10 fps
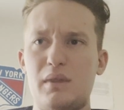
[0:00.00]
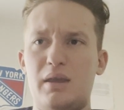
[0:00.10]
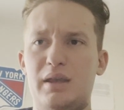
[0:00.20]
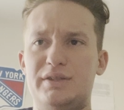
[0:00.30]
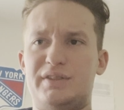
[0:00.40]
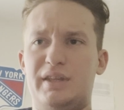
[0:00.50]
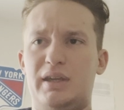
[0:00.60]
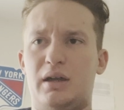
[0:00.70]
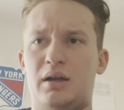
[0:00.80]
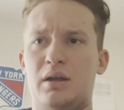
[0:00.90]
is
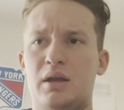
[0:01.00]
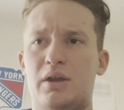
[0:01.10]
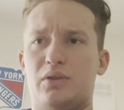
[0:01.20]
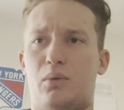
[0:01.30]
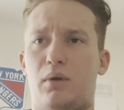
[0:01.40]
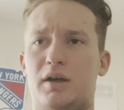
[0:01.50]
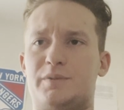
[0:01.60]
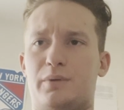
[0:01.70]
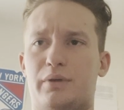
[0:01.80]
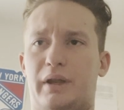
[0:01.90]
the walks
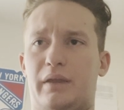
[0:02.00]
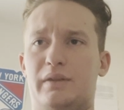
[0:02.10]
per inning.